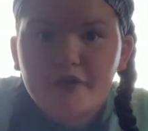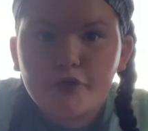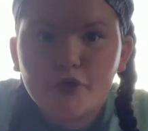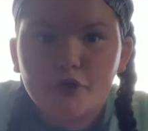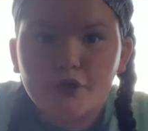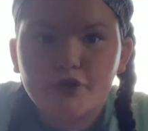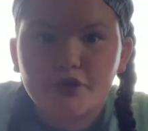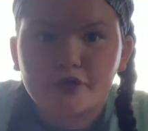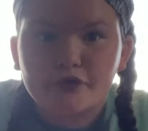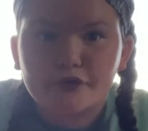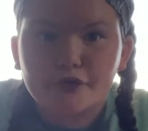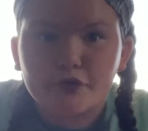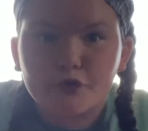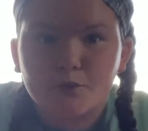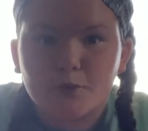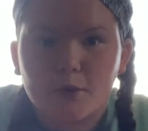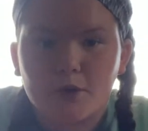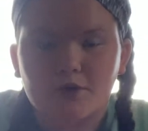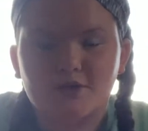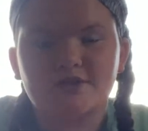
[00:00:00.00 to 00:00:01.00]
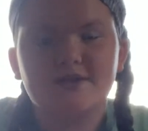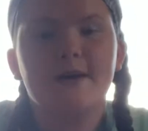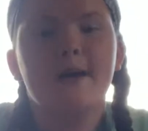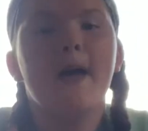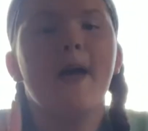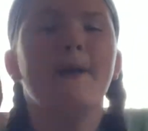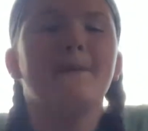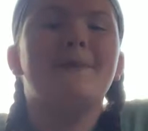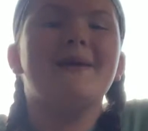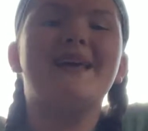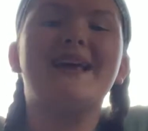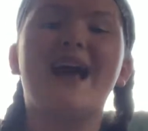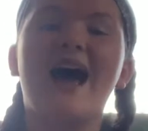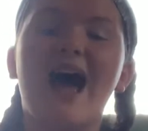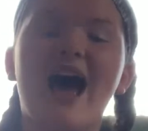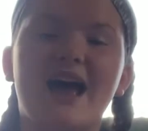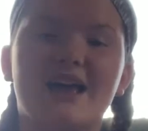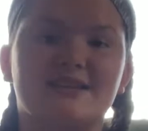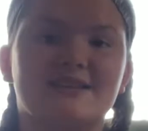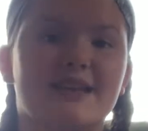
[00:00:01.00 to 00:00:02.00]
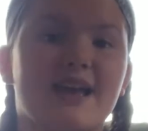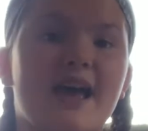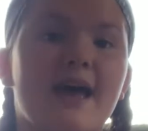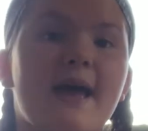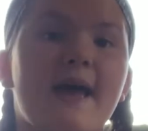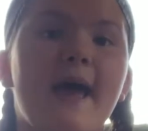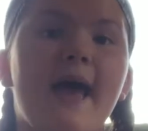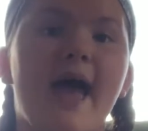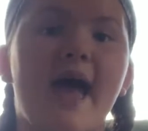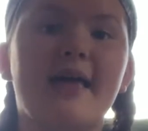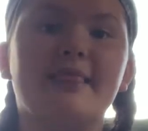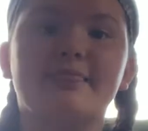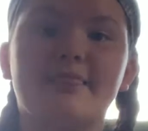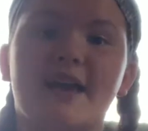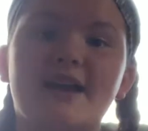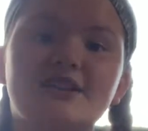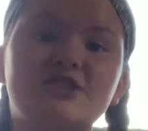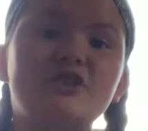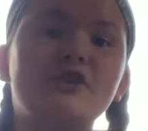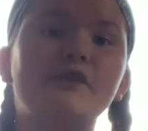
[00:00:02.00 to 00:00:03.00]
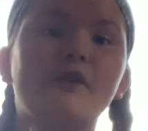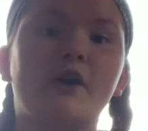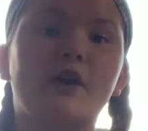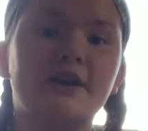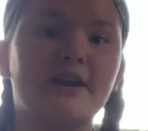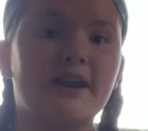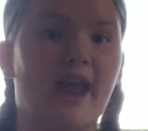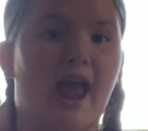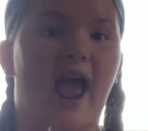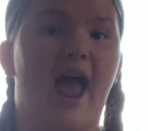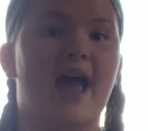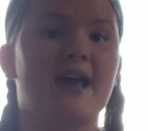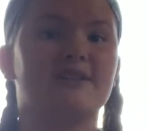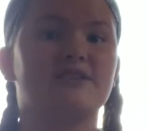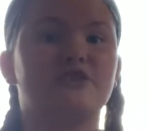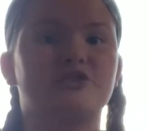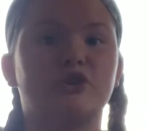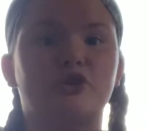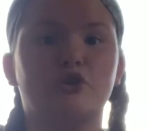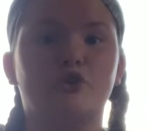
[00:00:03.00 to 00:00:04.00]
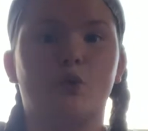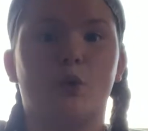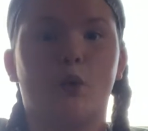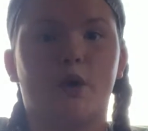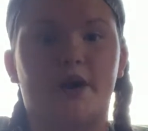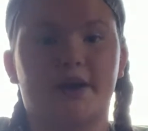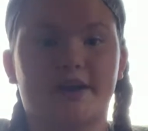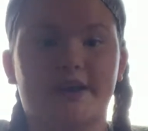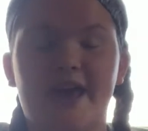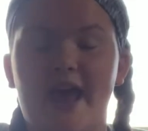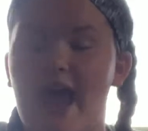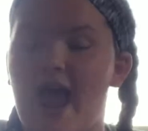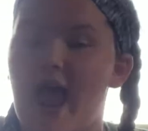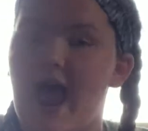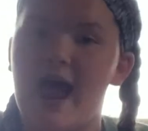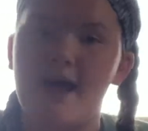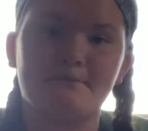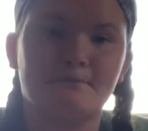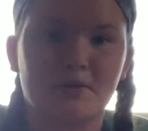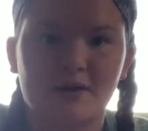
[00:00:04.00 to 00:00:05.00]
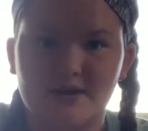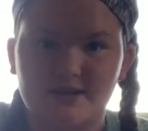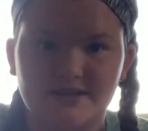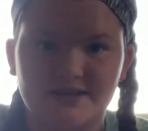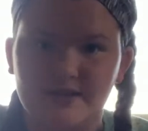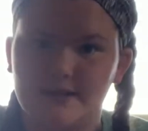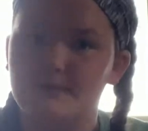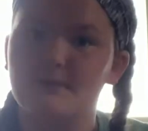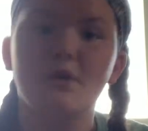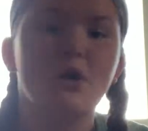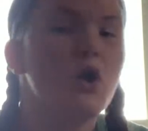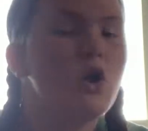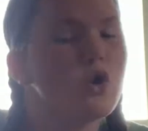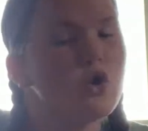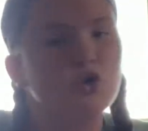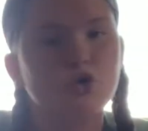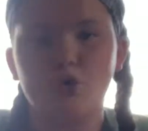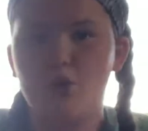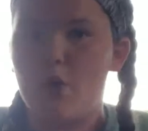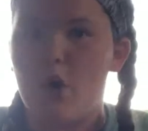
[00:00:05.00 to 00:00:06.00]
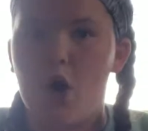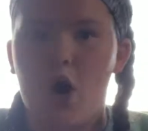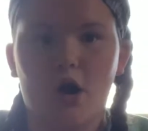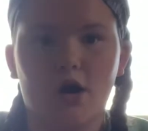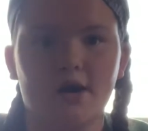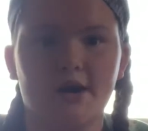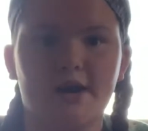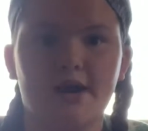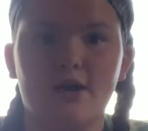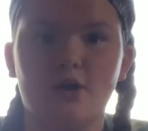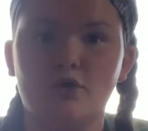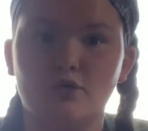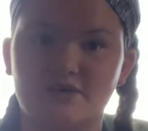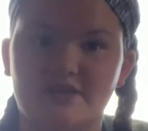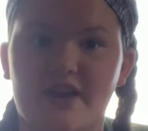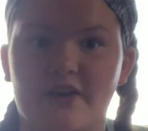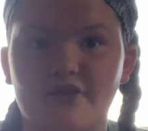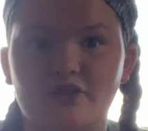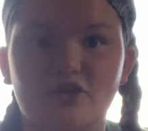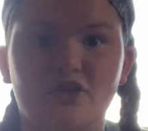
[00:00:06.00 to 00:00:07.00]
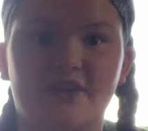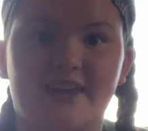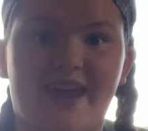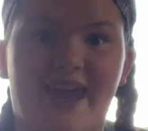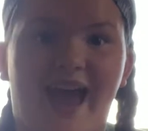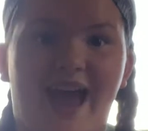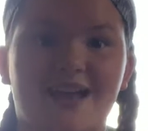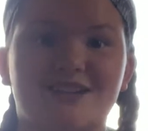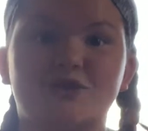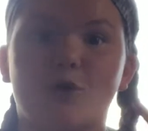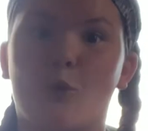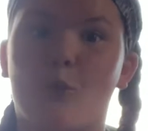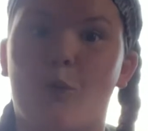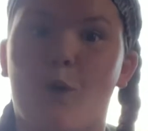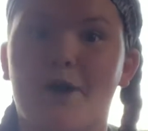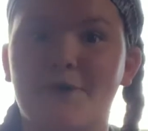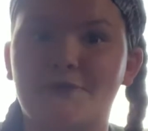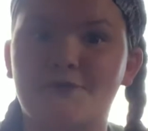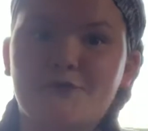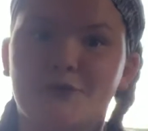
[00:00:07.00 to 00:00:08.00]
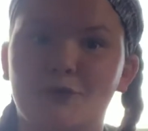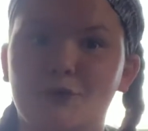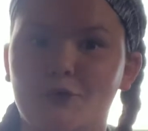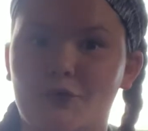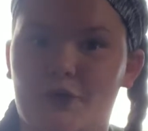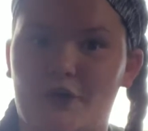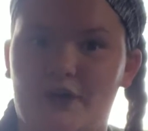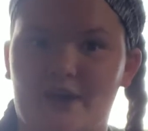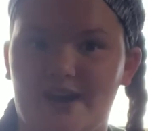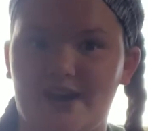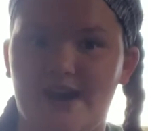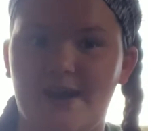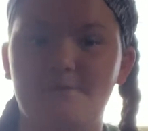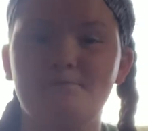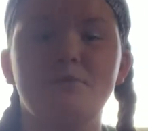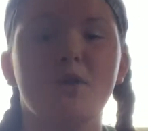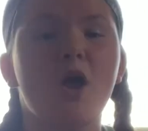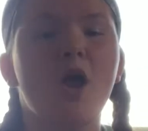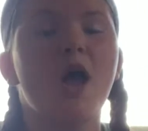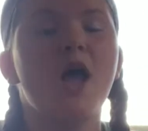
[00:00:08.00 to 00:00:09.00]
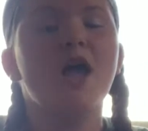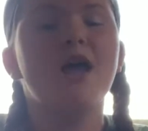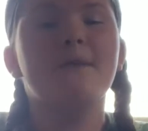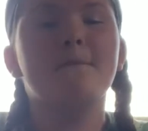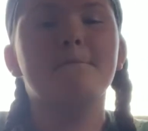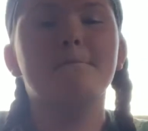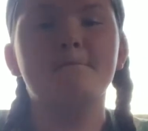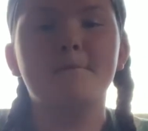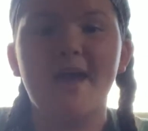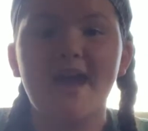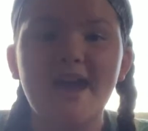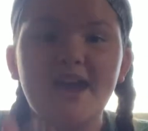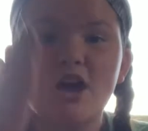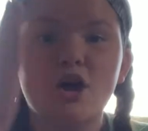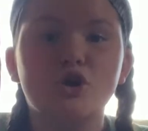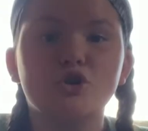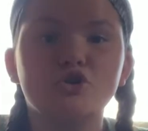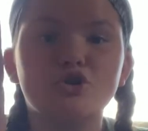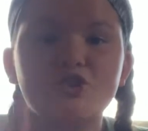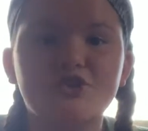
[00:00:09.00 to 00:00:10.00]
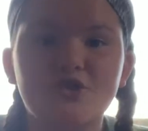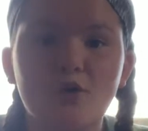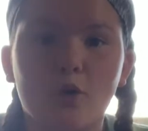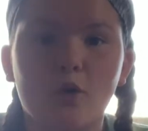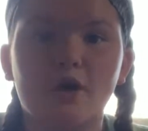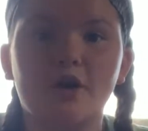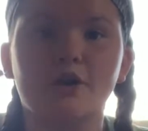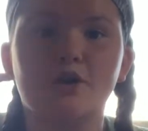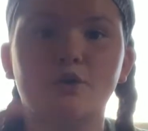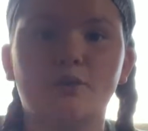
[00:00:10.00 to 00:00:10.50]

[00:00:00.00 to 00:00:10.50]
food in your food bowls, because unless you've already asked your cat person who's giving you the cats what food they're eating, make sure you